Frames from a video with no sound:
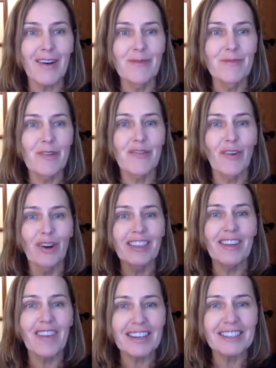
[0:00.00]
before
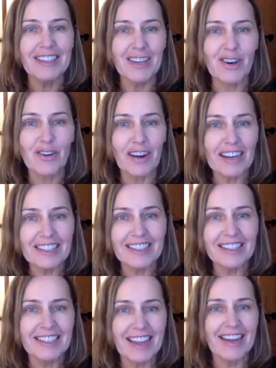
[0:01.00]
they've actually
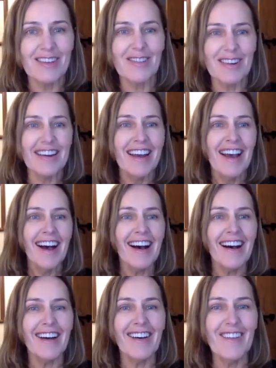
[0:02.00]
accredited anyone.
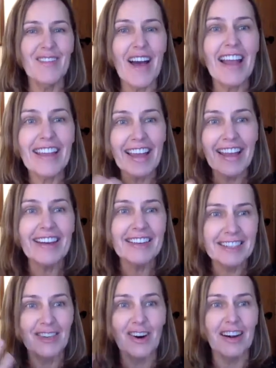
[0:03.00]
Again,
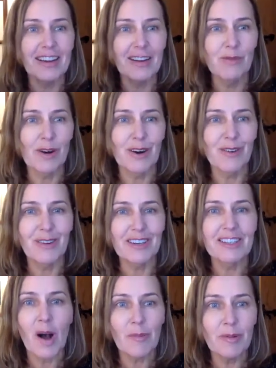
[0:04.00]
Starling were
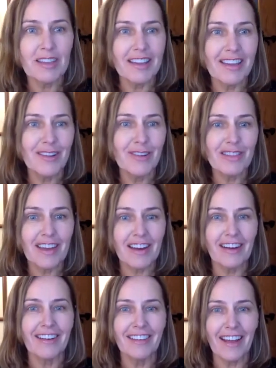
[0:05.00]
top of the queue
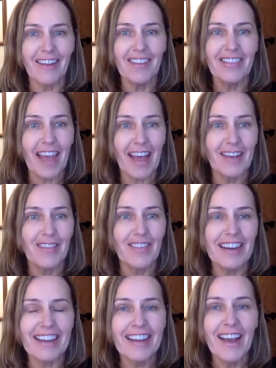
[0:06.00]
there,
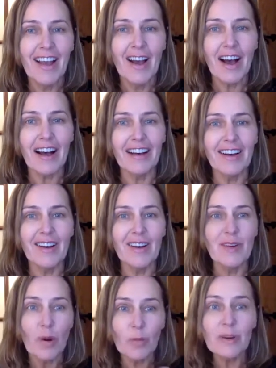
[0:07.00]
thankfully.
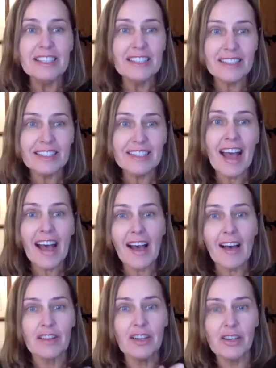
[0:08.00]
But we did
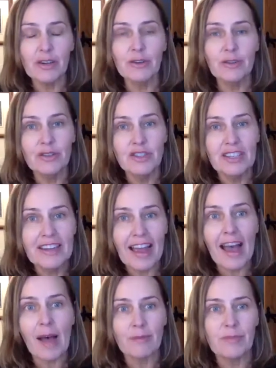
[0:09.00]
have a huge
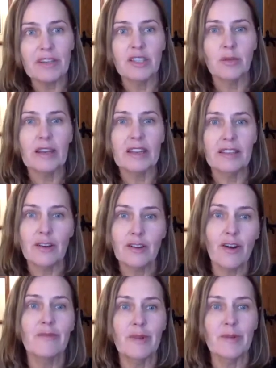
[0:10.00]
gap between the
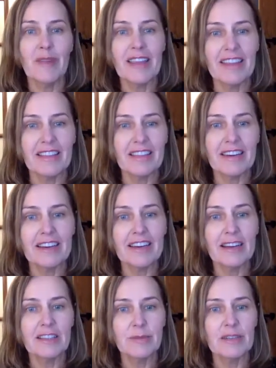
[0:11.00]
government making that
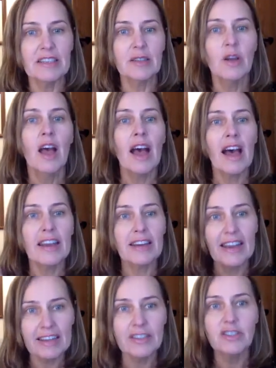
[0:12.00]
announcement and
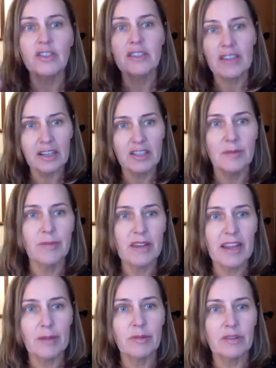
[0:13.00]
lenders actually being
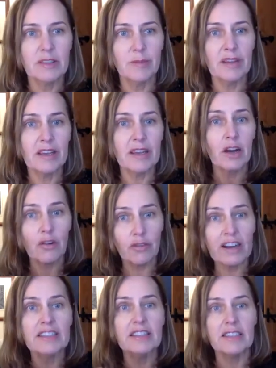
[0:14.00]
able to be
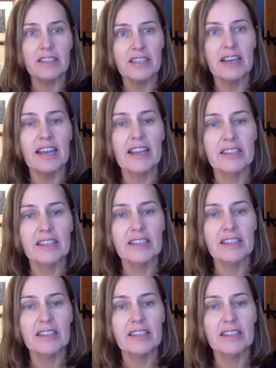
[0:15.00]
accredited to lend.